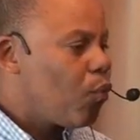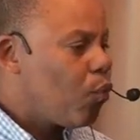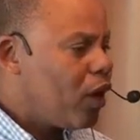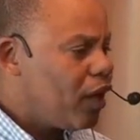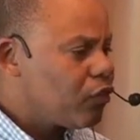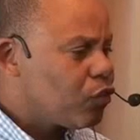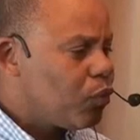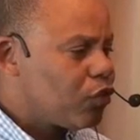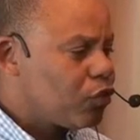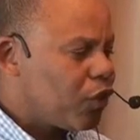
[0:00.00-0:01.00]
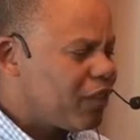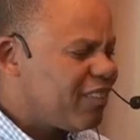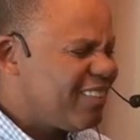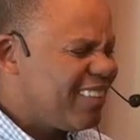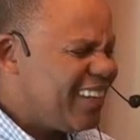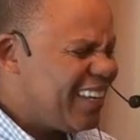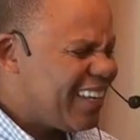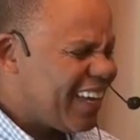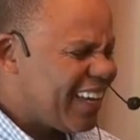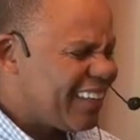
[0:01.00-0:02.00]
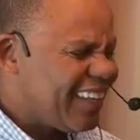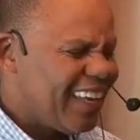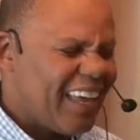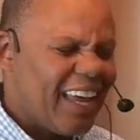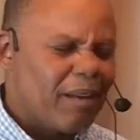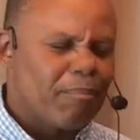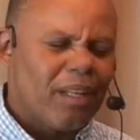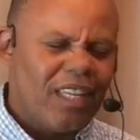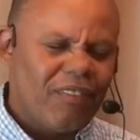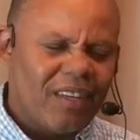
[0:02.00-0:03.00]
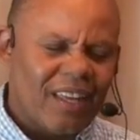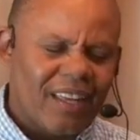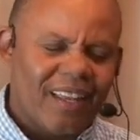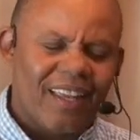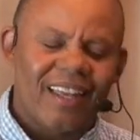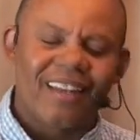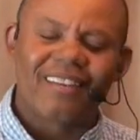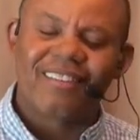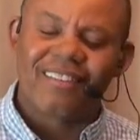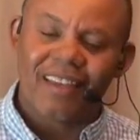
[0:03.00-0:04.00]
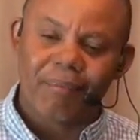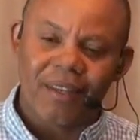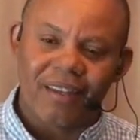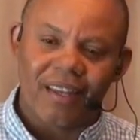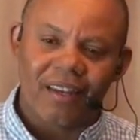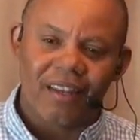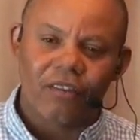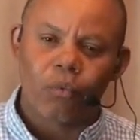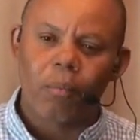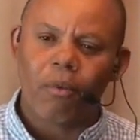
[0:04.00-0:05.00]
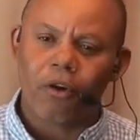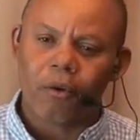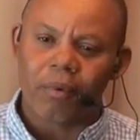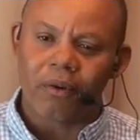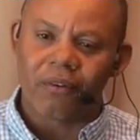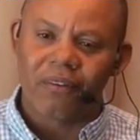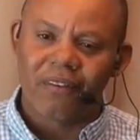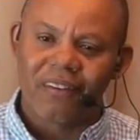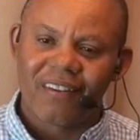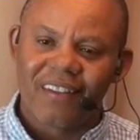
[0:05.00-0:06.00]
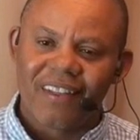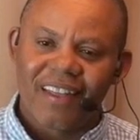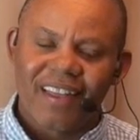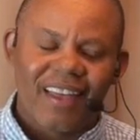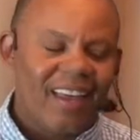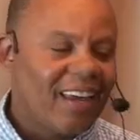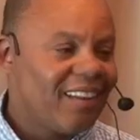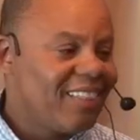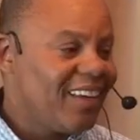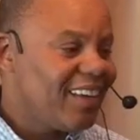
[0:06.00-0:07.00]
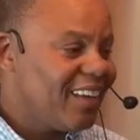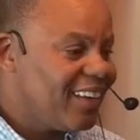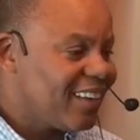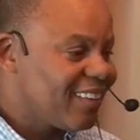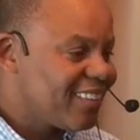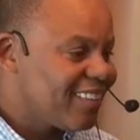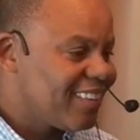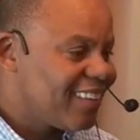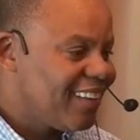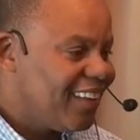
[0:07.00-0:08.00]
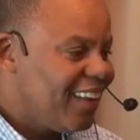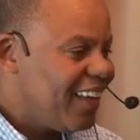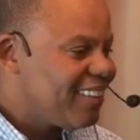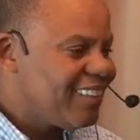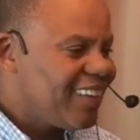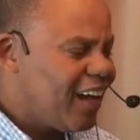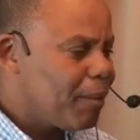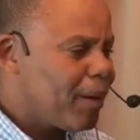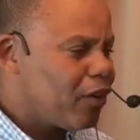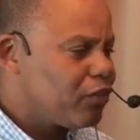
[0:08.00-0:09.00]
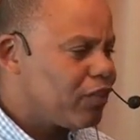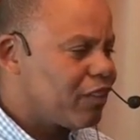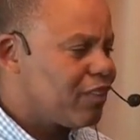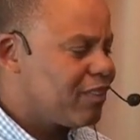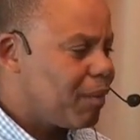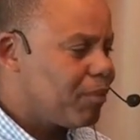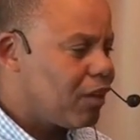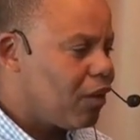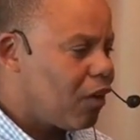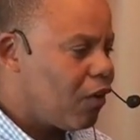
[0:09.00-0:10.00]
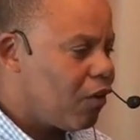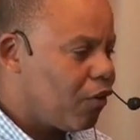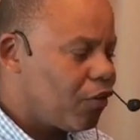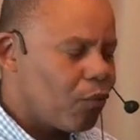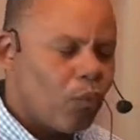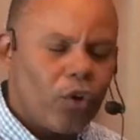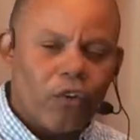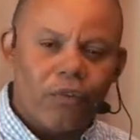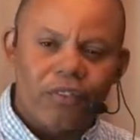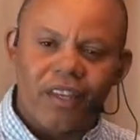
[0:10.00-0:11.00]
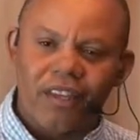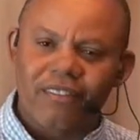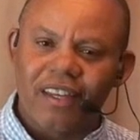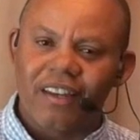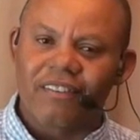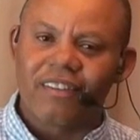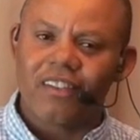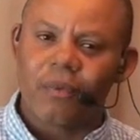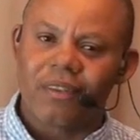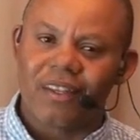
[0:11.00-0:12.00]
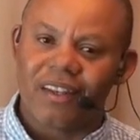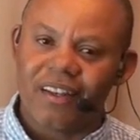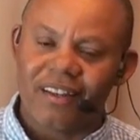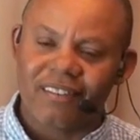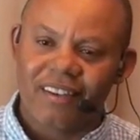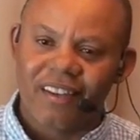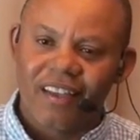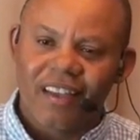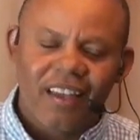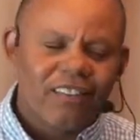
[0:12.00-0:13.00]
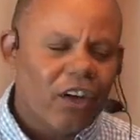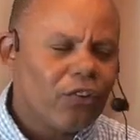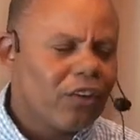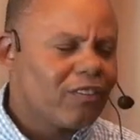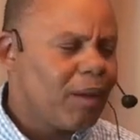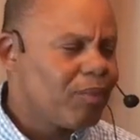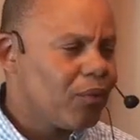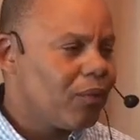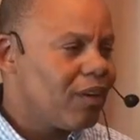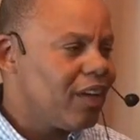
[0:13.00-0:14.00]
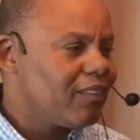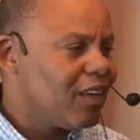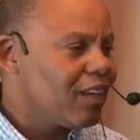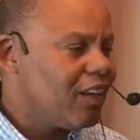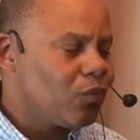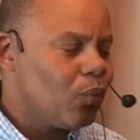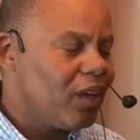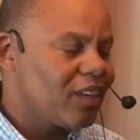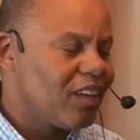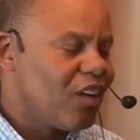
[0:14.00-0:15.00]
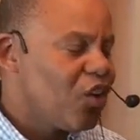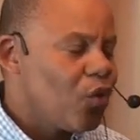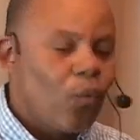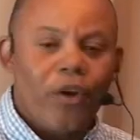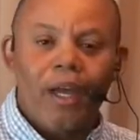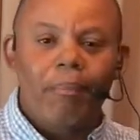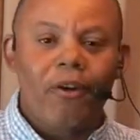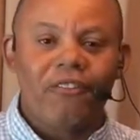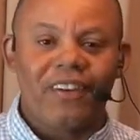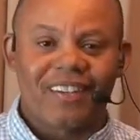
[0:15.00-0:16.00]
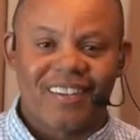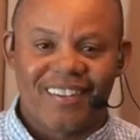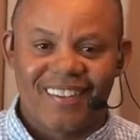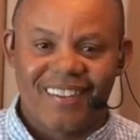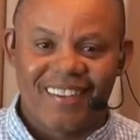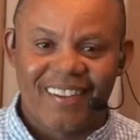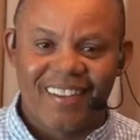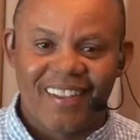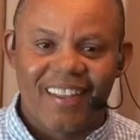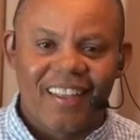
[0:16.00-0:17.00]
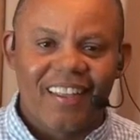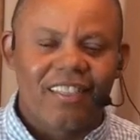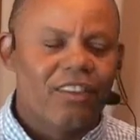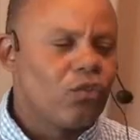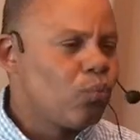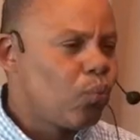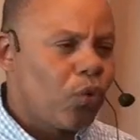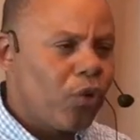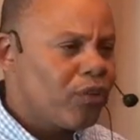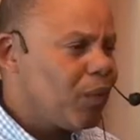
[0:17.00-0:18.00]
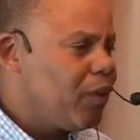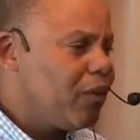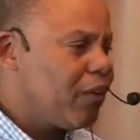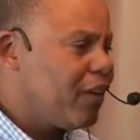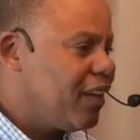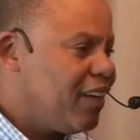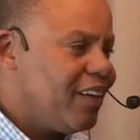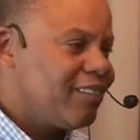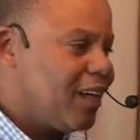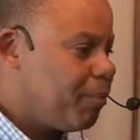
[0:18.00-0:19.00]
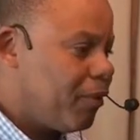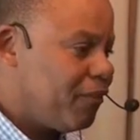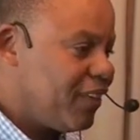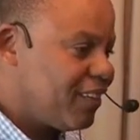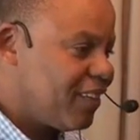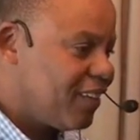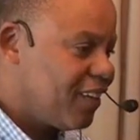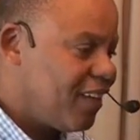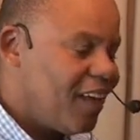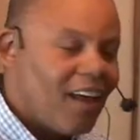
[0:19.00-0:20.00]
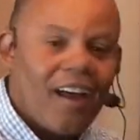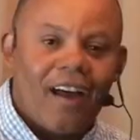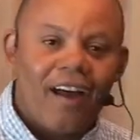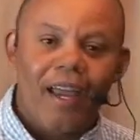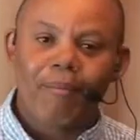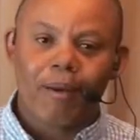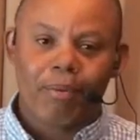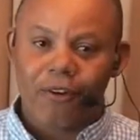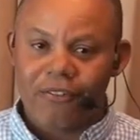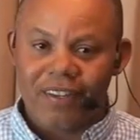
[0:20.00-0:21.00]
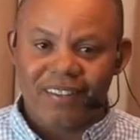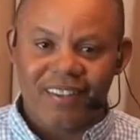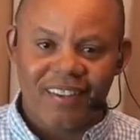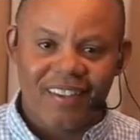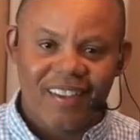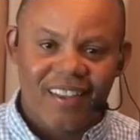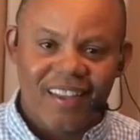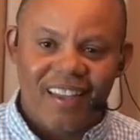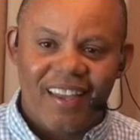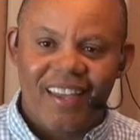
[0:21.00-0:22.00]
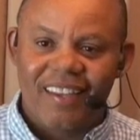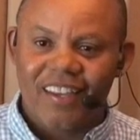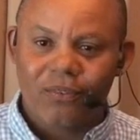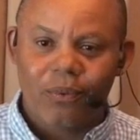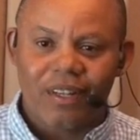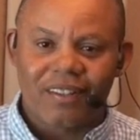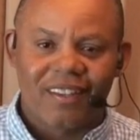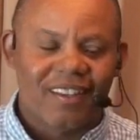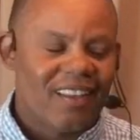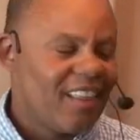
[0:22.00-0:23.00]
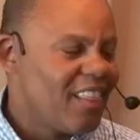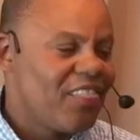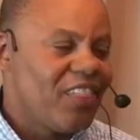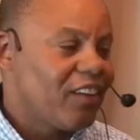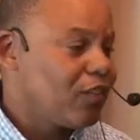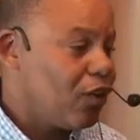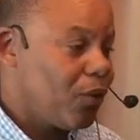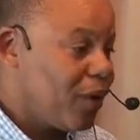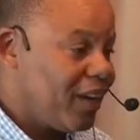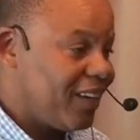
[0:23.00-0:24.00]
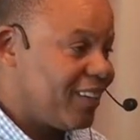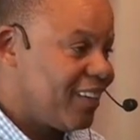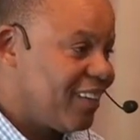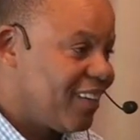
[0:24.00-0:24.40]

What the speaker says: Once we start seeing that and believing that and accepting that, it's remarkable. And the thing is, it's not about just accepting all the wonderful things that exist within us. It's also accepting to realize that, guess what? We're not perfect. This world that we are in is not perfect. I'm not perfect. And guess what? That's all right.